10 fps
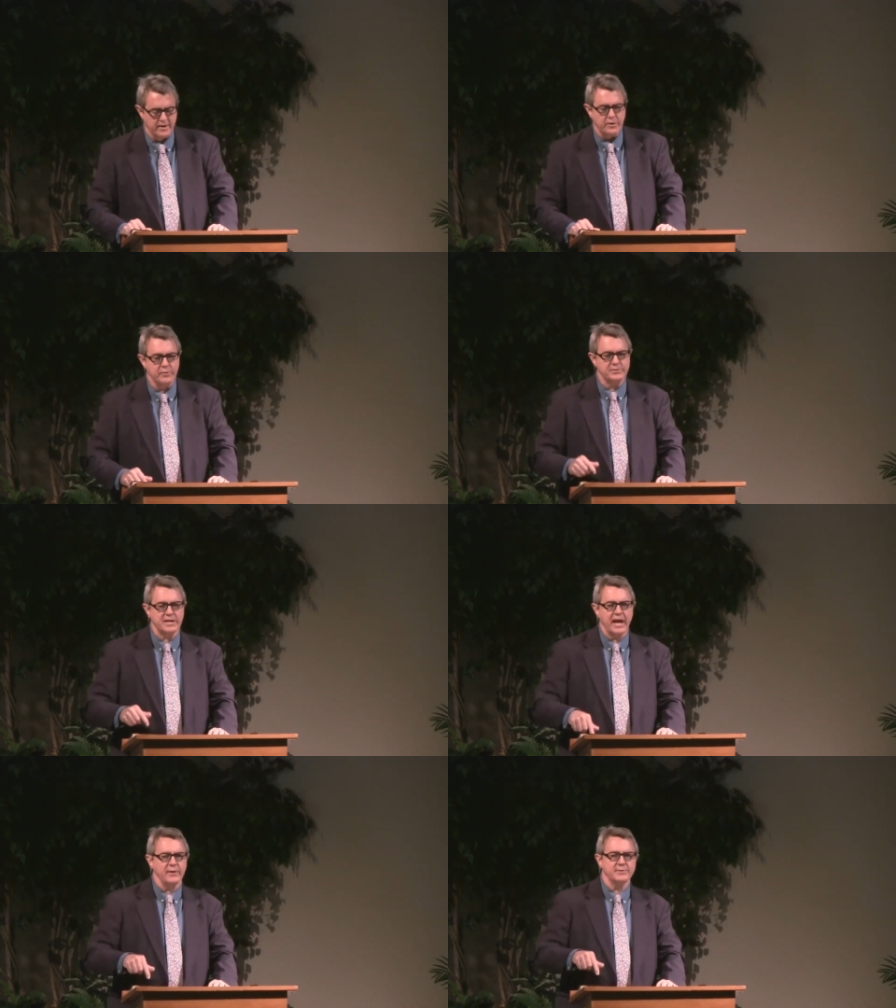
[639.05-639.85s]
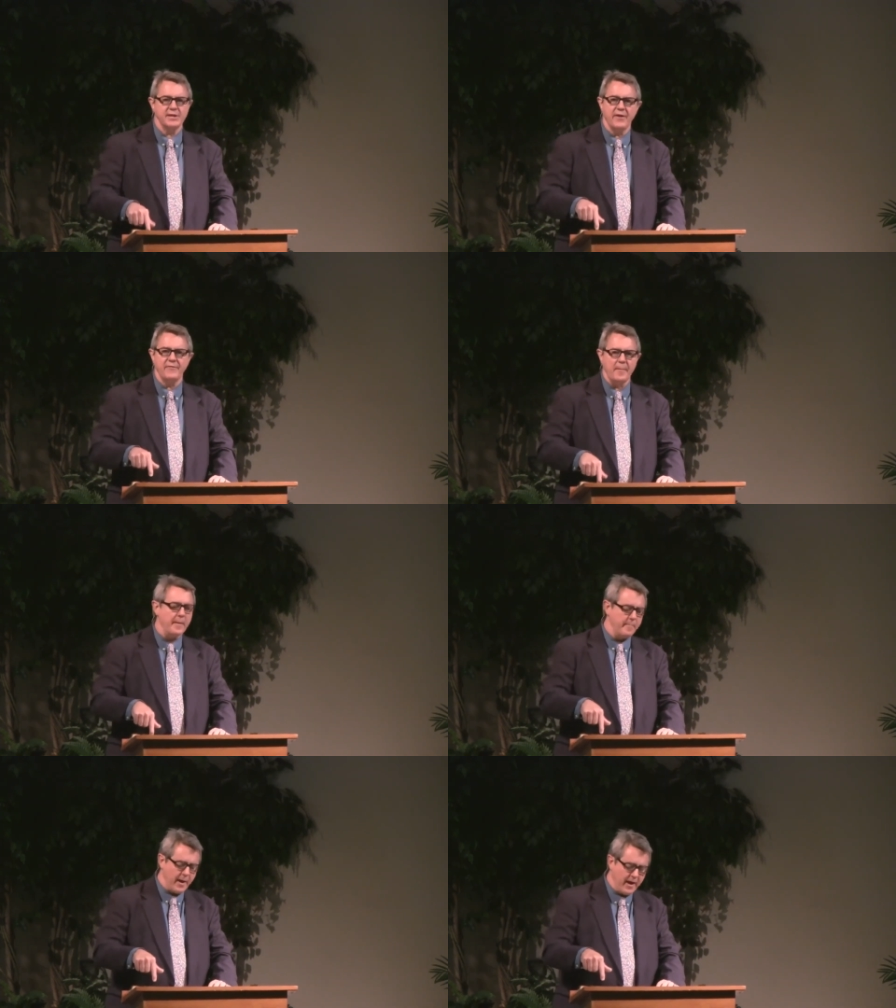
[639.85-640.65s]
You set yourself up
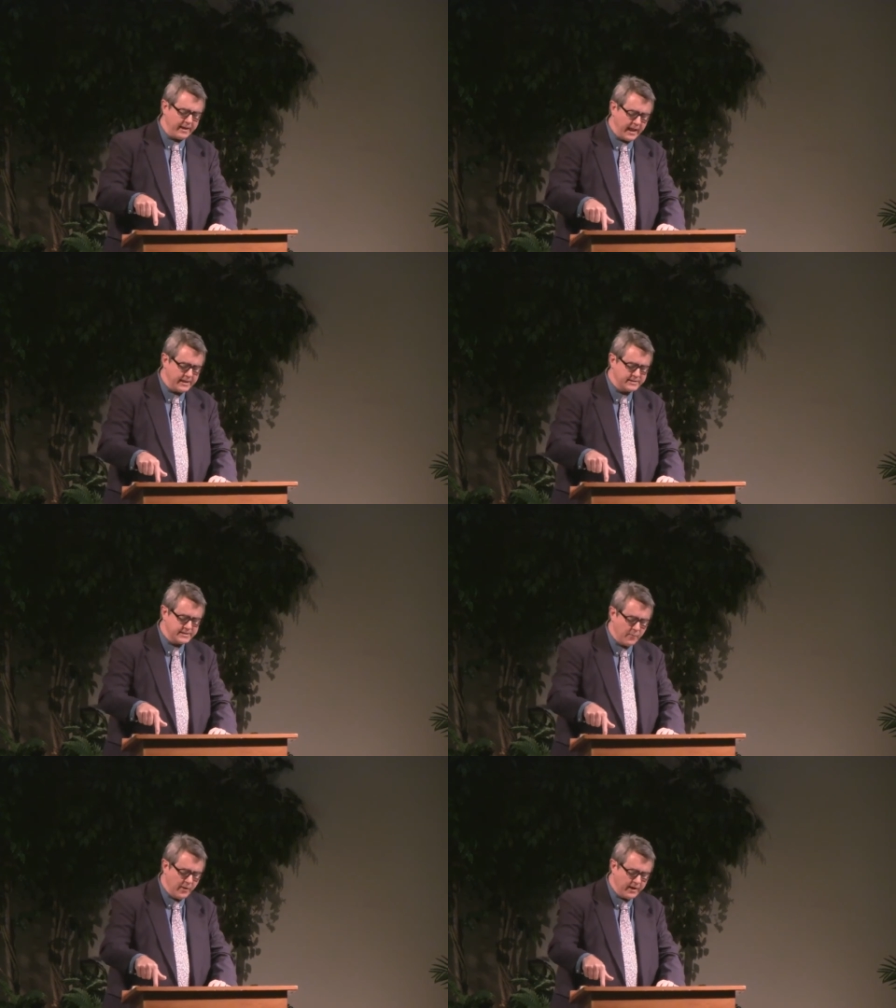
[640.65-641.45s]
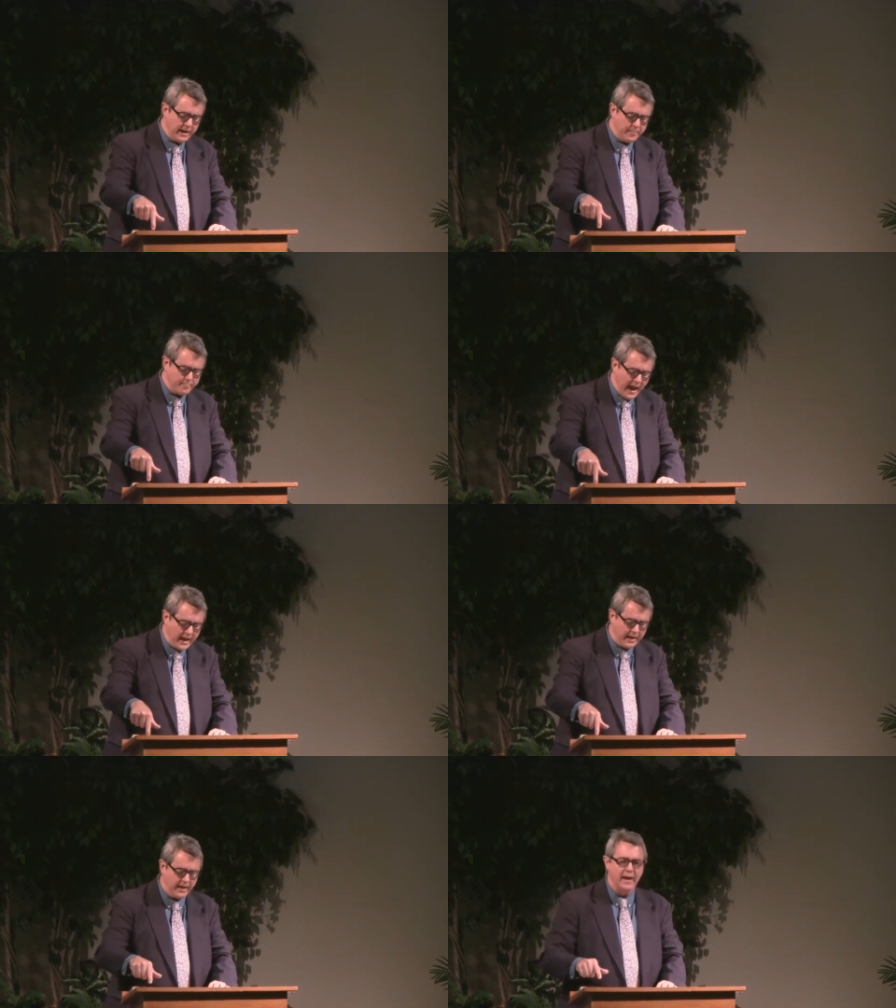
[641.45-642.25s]
against someone in
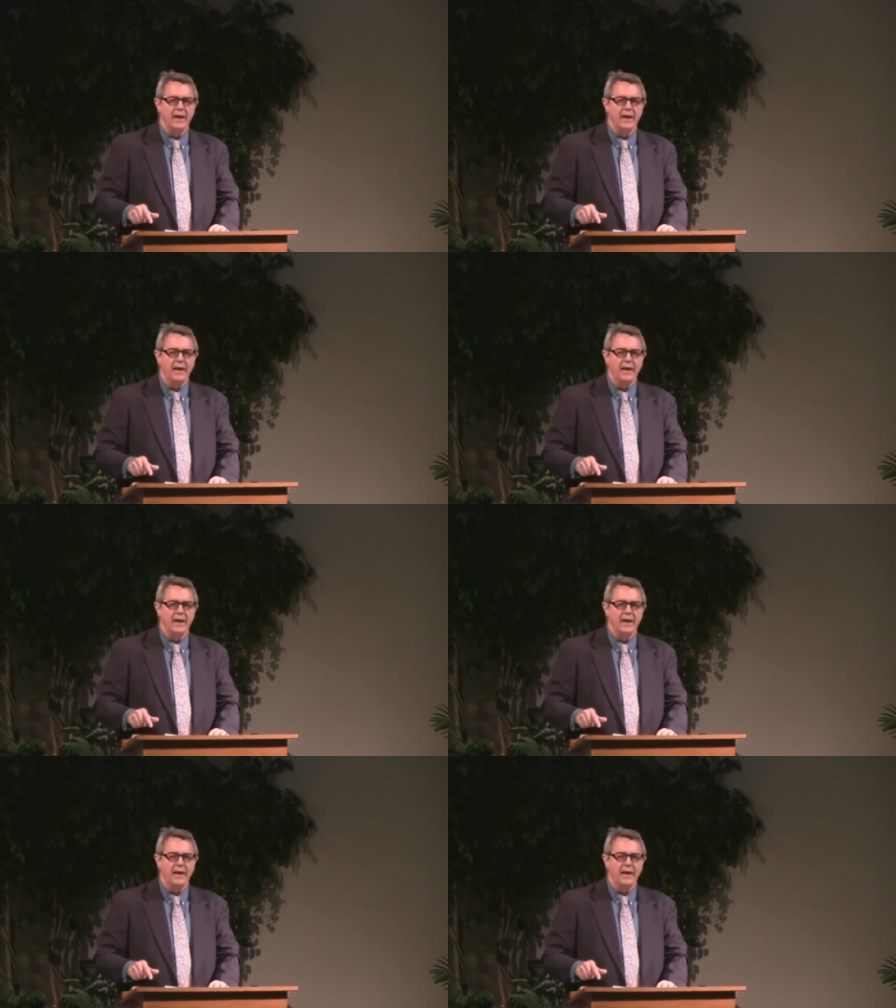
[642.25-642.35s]
battle.